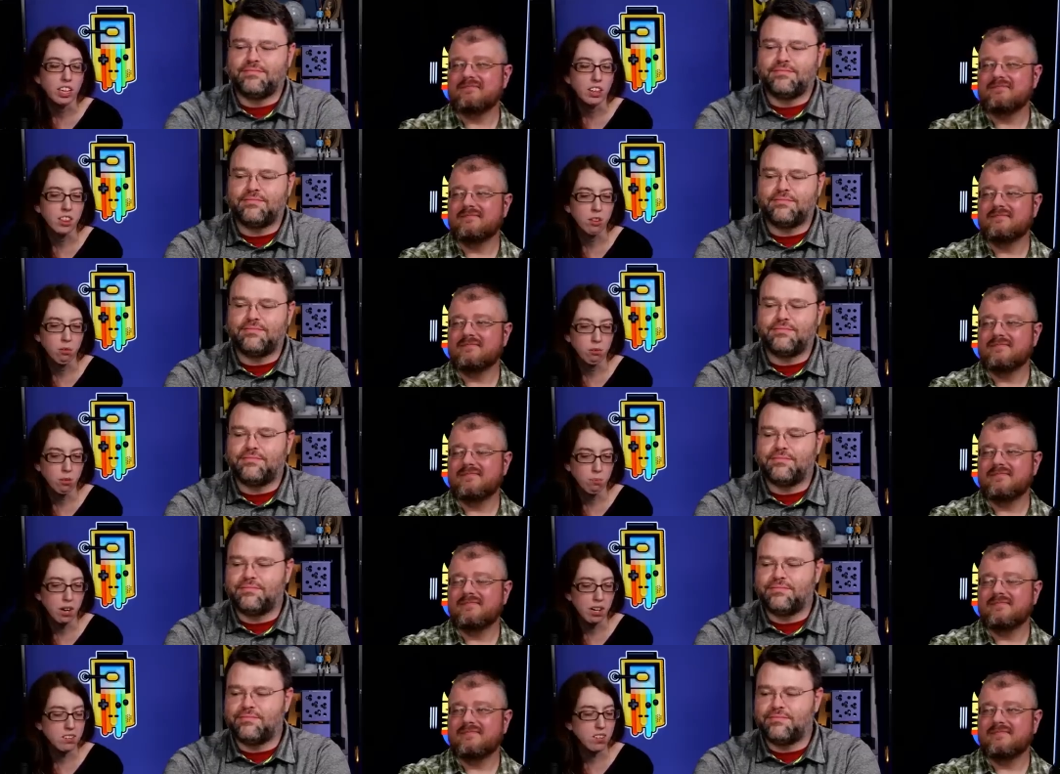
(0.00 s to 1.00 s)
Speaker 1: like the, the
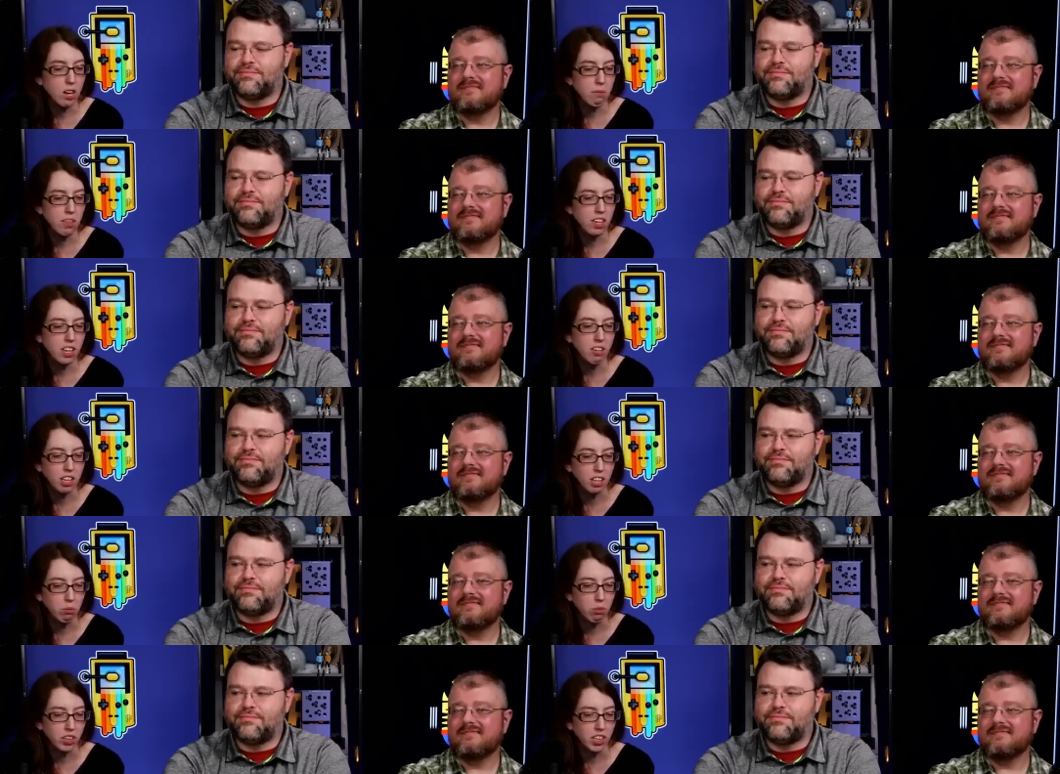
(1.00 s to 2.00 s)
bus stop thing
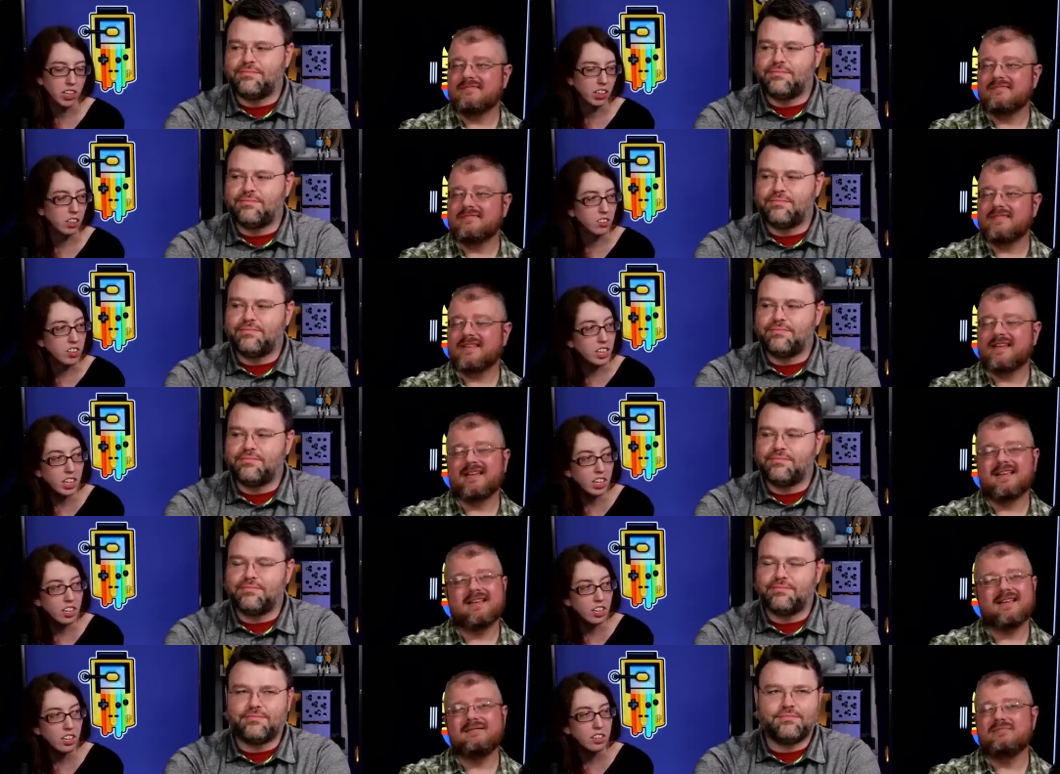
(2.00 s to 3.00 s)
like when they're getting their
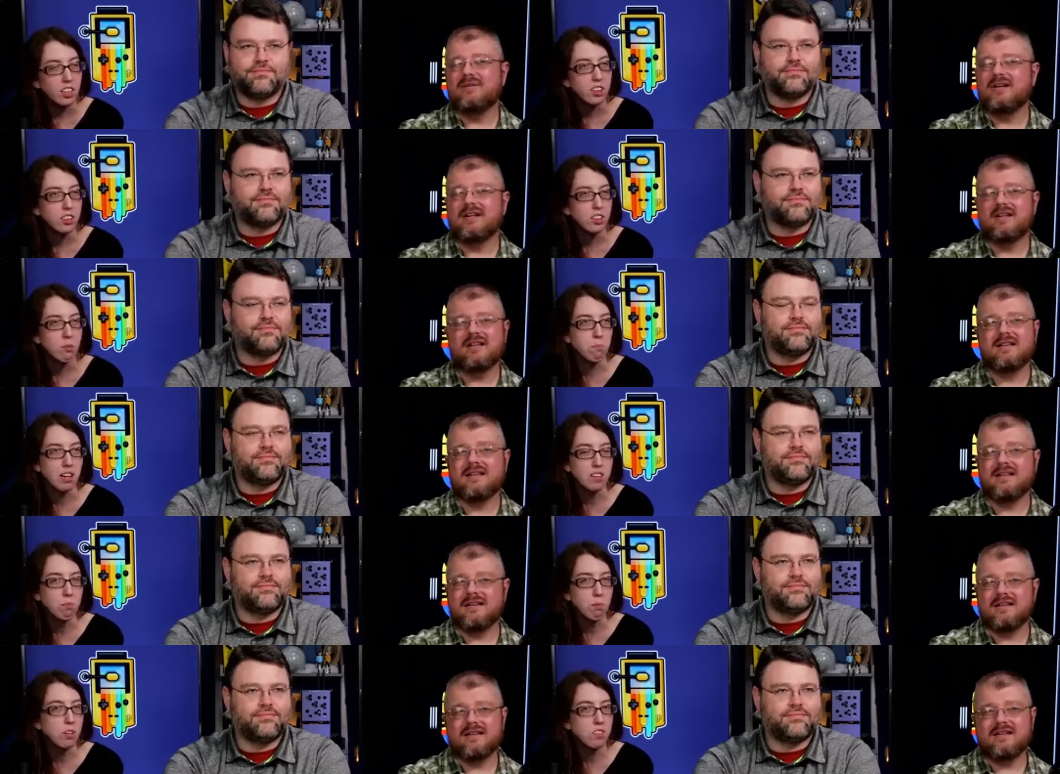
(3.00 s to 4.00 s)
ticket and but then the
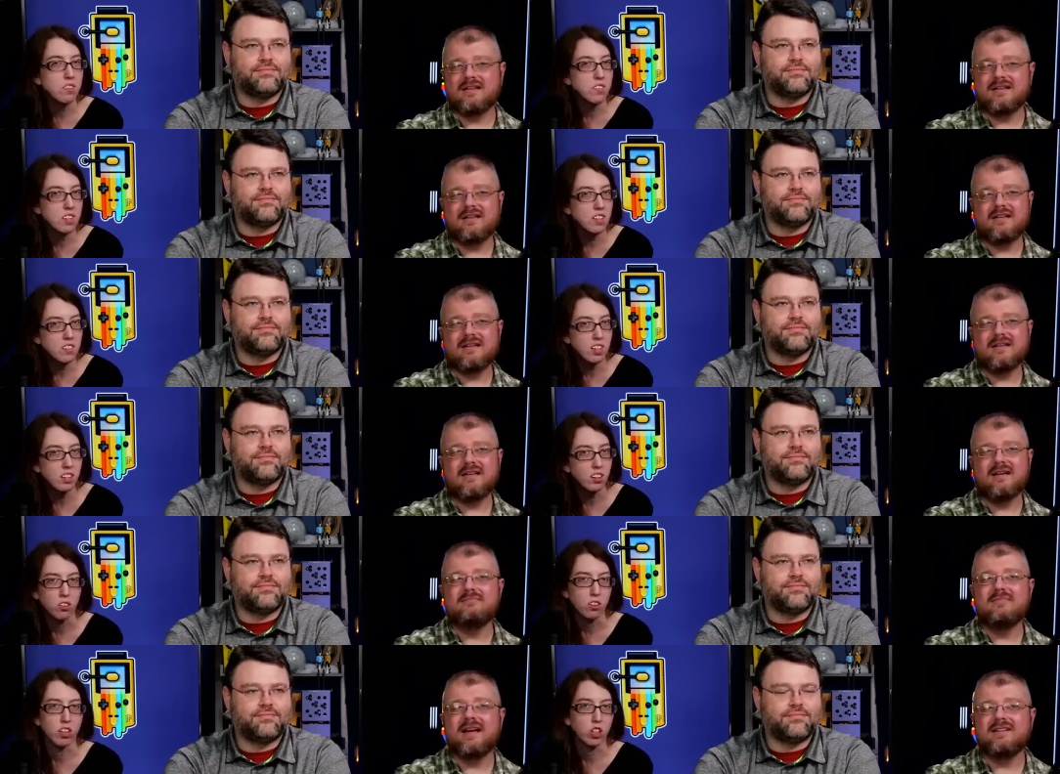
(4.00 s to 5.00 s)
bus person sees it
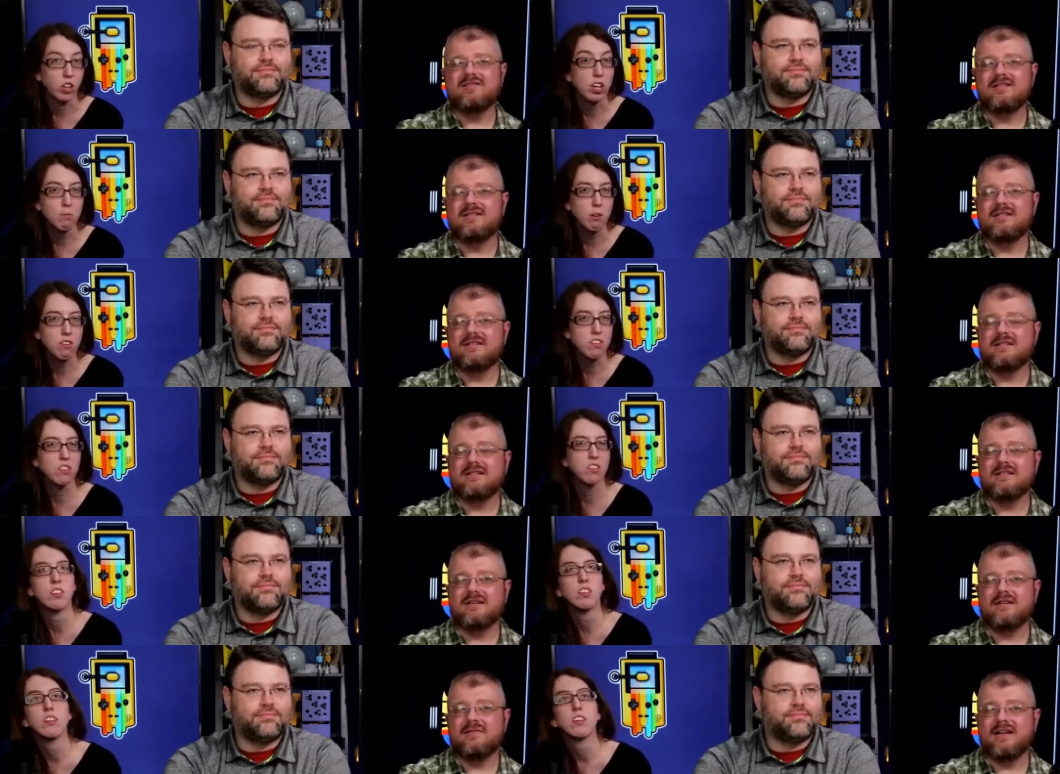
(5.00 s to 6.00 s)
or imagine, the train person
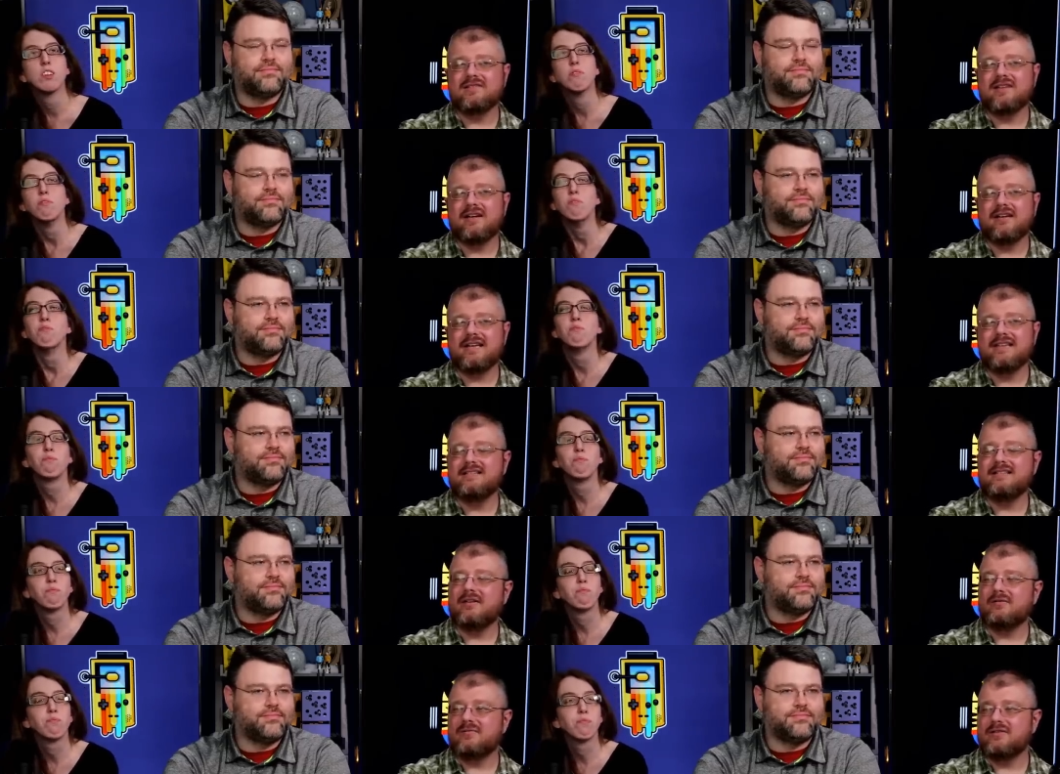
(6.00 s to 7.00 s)
Speaker 2: imagine how easy
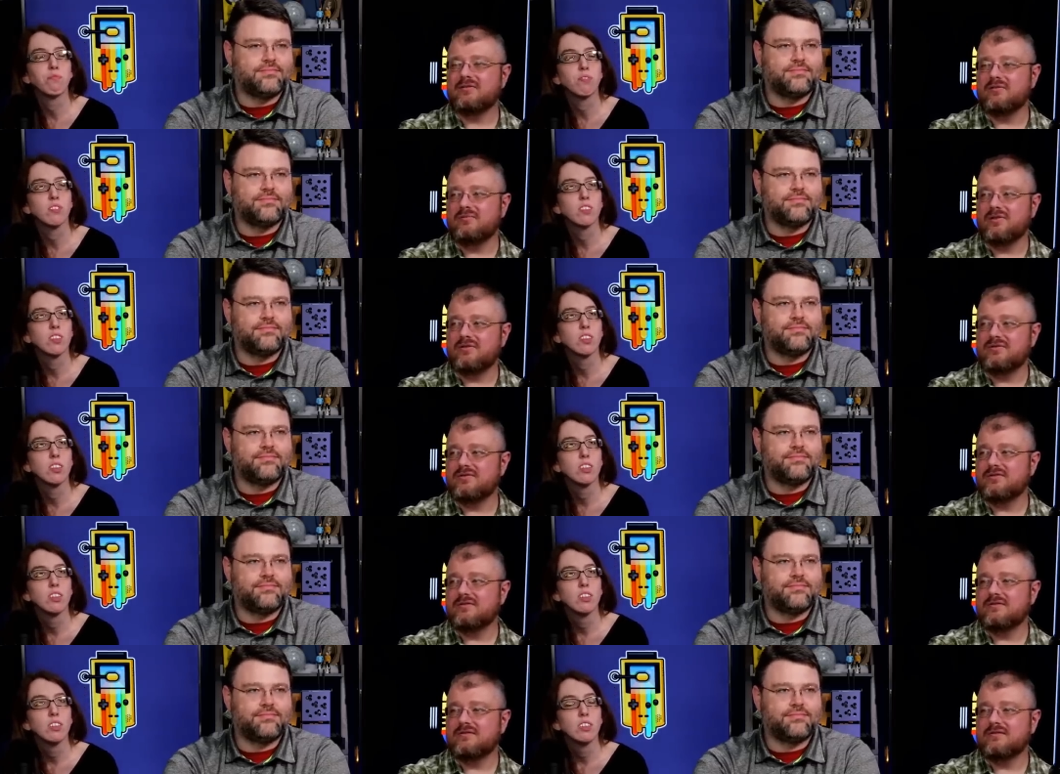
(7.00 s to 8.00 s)
that would be to
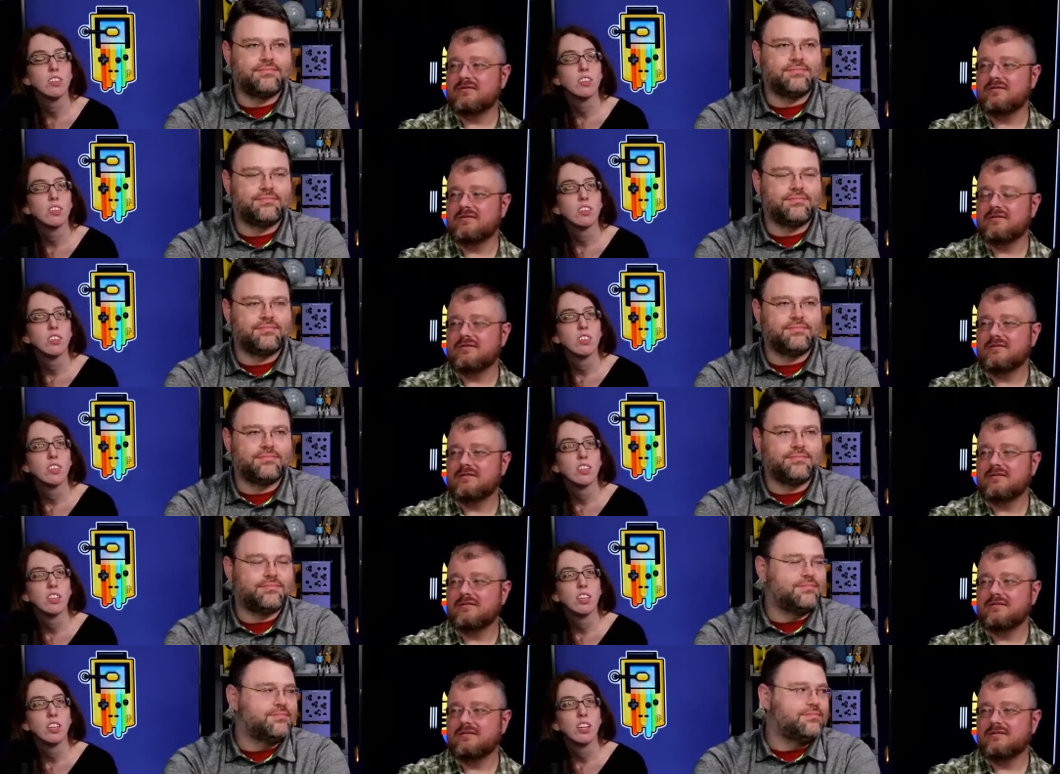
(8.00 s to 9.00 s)
abuse
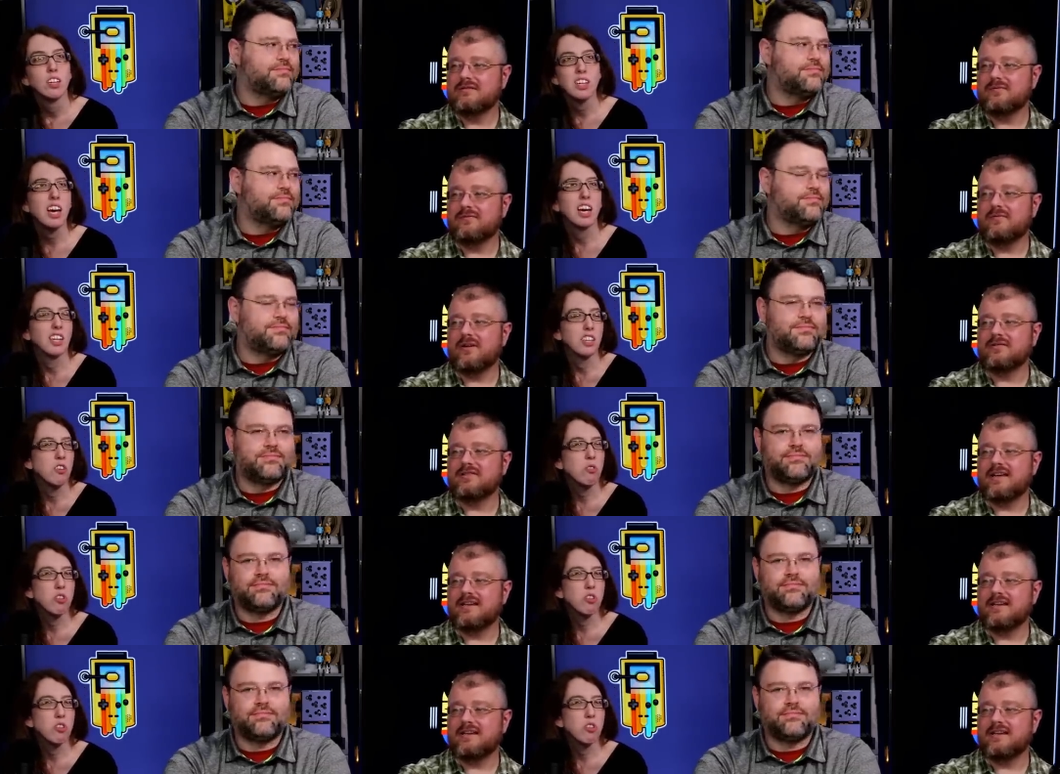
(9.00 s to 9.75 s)
yeah like